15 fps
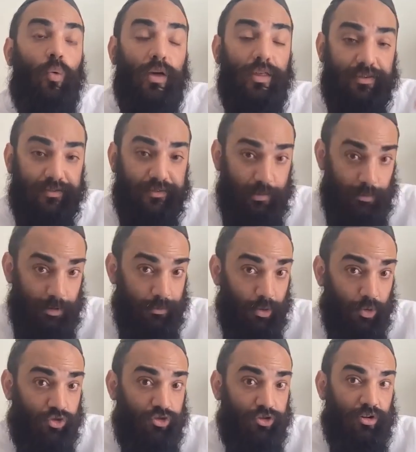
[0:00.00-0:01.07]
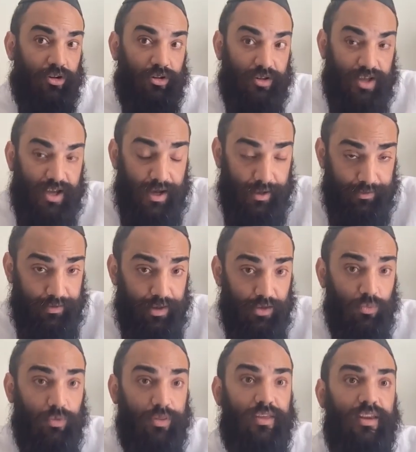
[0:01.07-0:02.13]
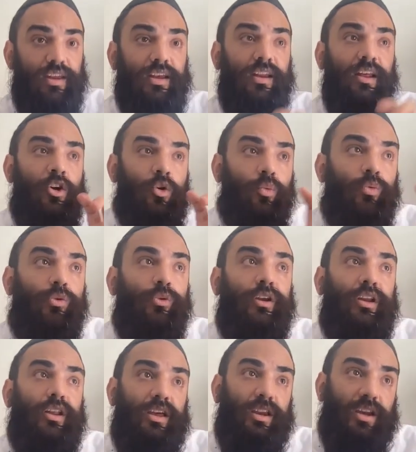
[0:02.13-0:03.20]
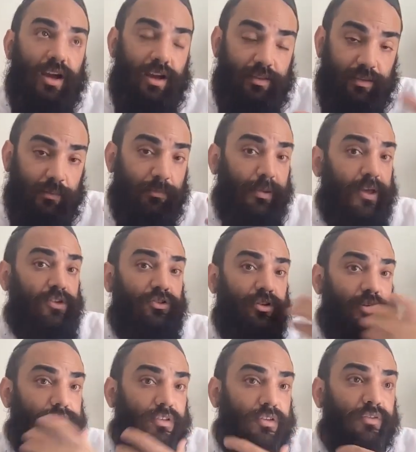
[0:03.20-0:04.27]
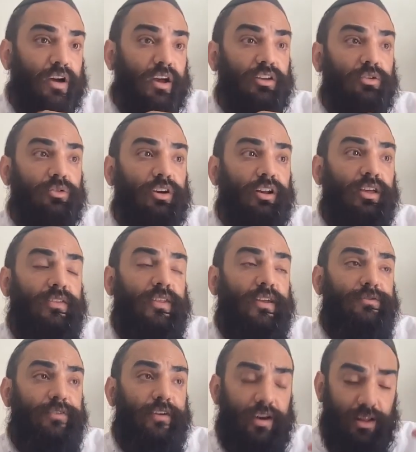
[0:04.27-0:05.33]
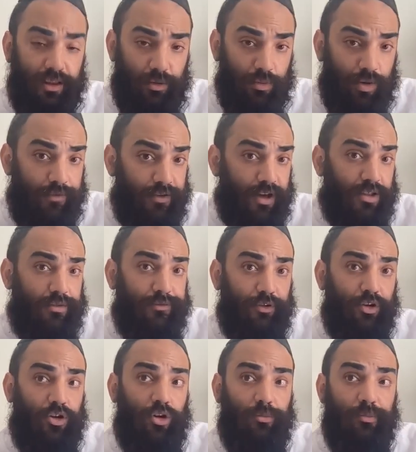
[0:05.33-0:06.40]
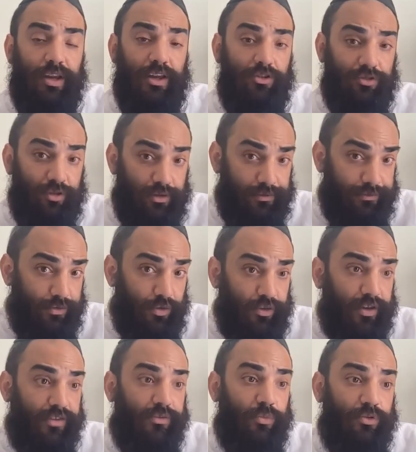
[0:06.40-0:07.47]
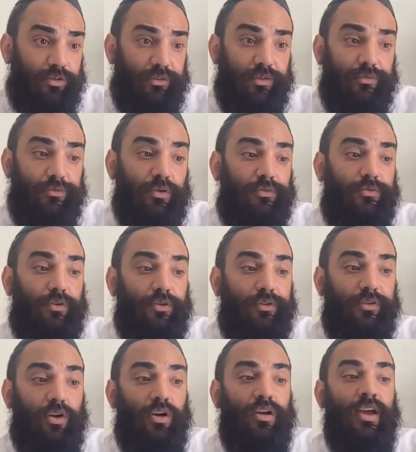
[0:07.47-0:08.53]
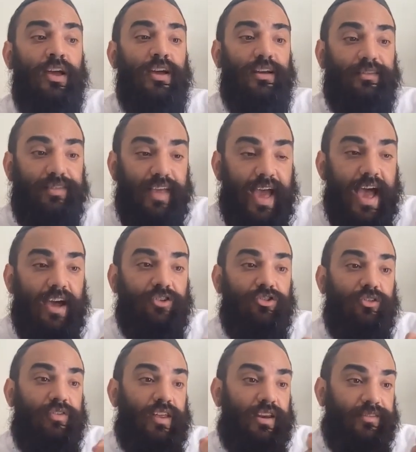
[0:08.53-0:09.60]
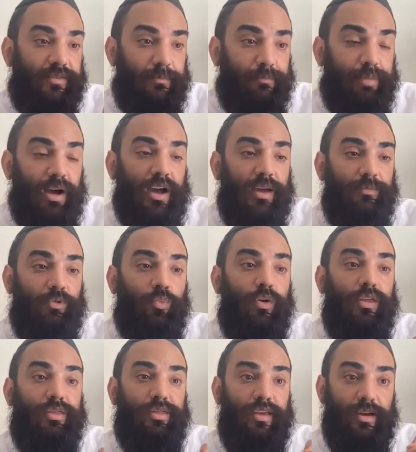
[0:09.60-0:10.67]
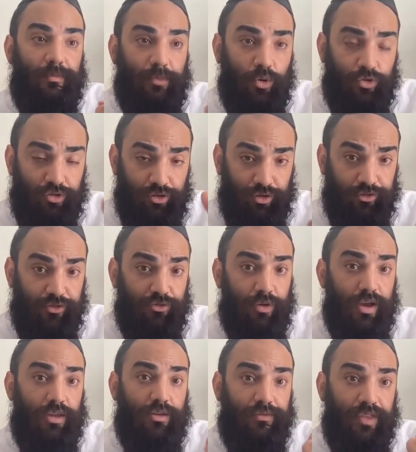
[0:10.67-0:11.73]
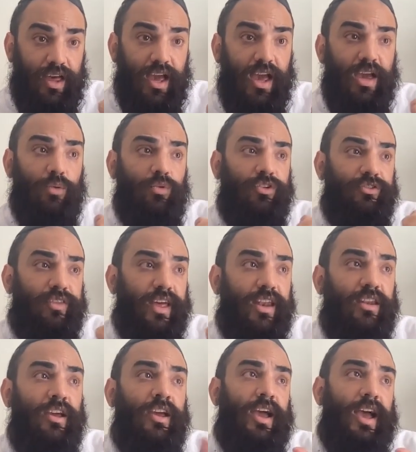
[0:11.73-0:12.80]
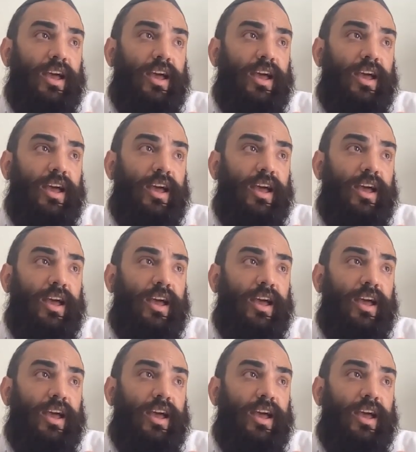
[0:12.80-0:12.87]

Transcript: with some emotional content within it, rooted in a contemplation of divine unity. And then finally, arriving at the full culmination of fullness, which is the fourfold song, it's the action that is imbibed with the emotional strength of the hay, which then